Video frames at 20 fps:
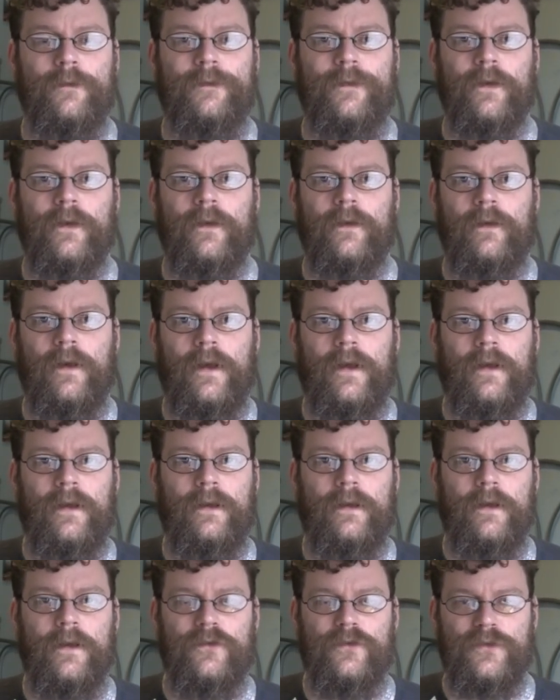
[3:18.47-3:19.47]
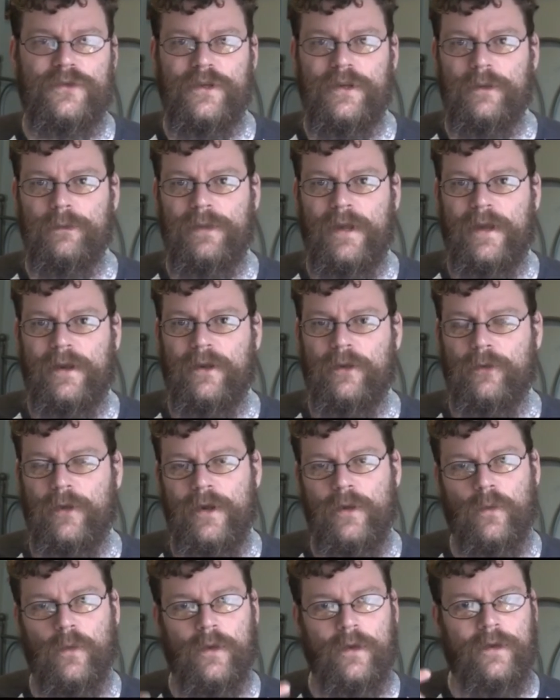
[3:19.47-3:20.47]
if you're interested in black and
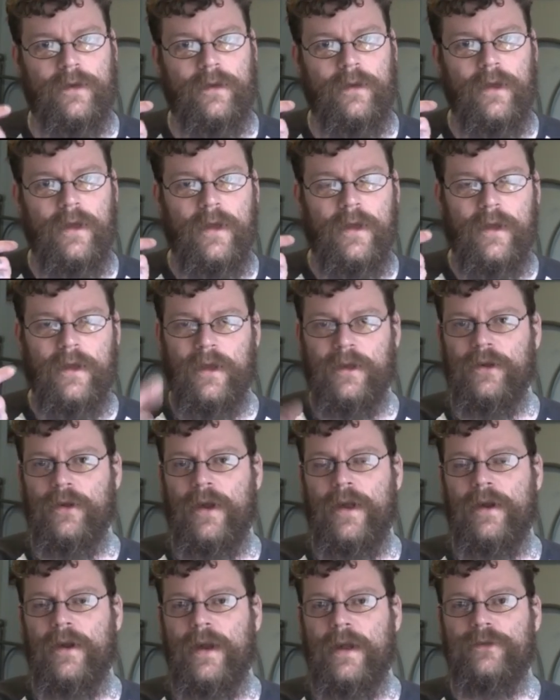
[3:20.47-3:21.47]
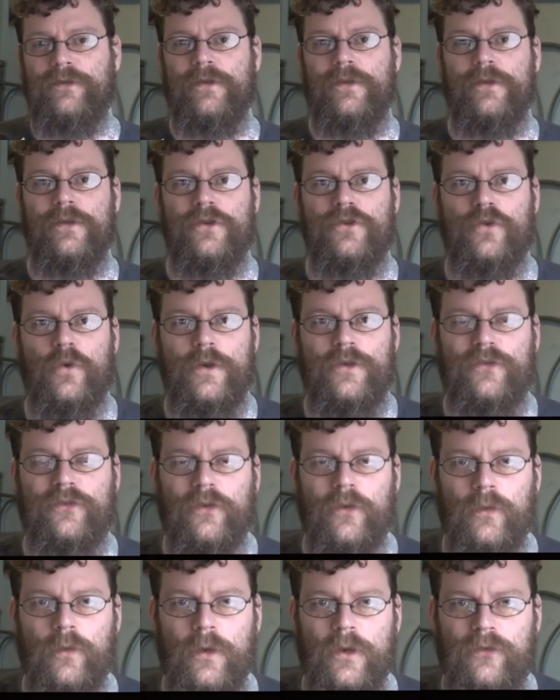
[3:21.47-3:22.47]
gray work and you're headed out to the Detroit
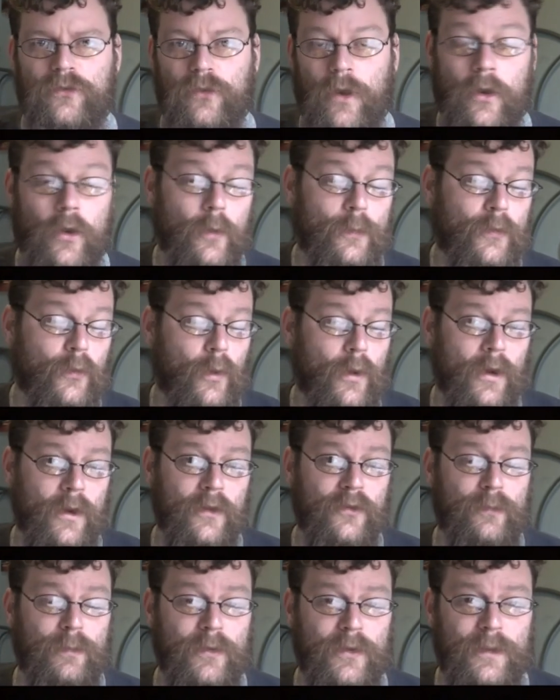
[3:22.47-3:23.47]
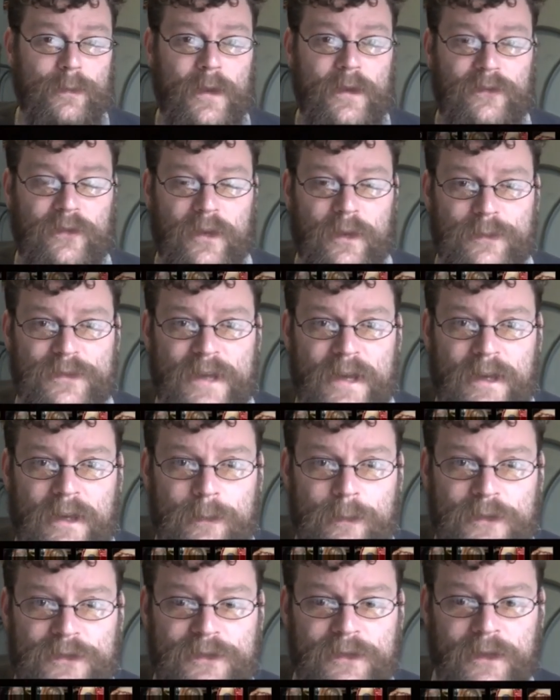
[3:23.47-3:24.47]
show, which I hope you are, it's pretty amazing. I'm sad
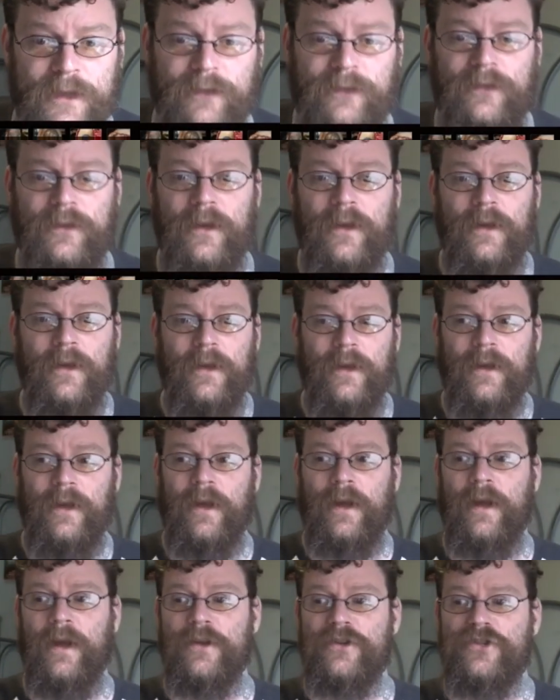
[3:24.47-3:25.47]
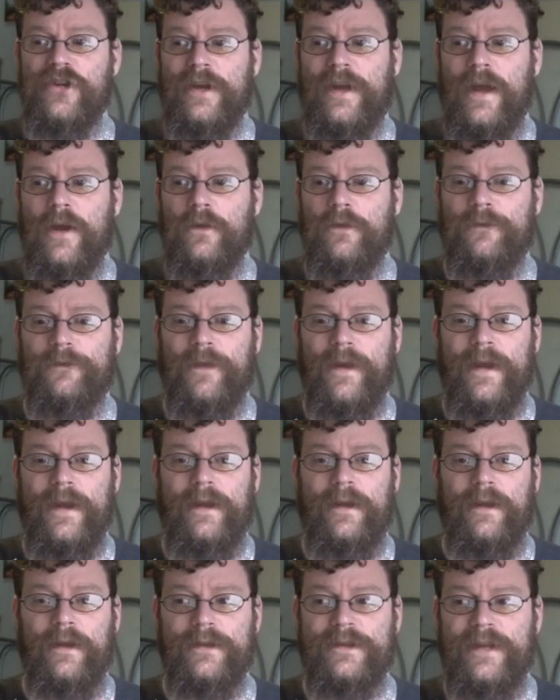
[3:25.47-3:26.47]
I'm missing it. Check out
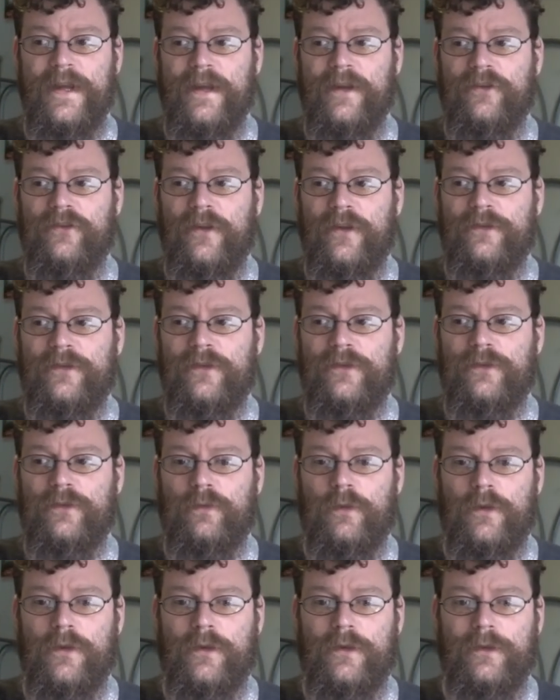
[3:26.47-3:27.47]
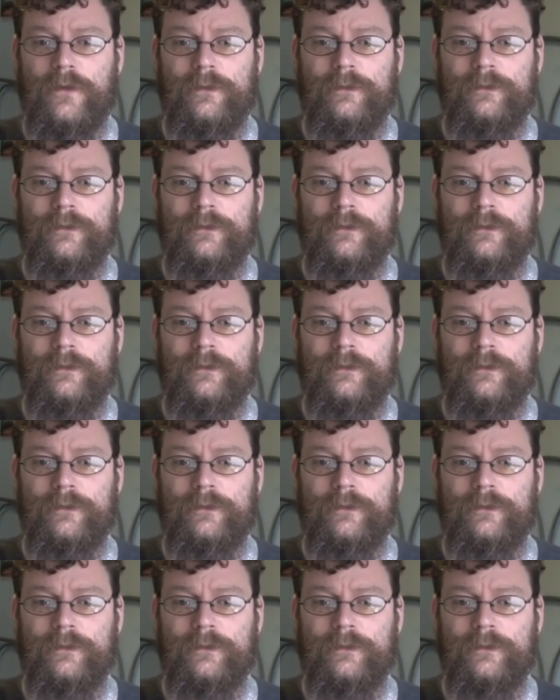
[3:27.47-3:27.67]
Frank Sanchez's work.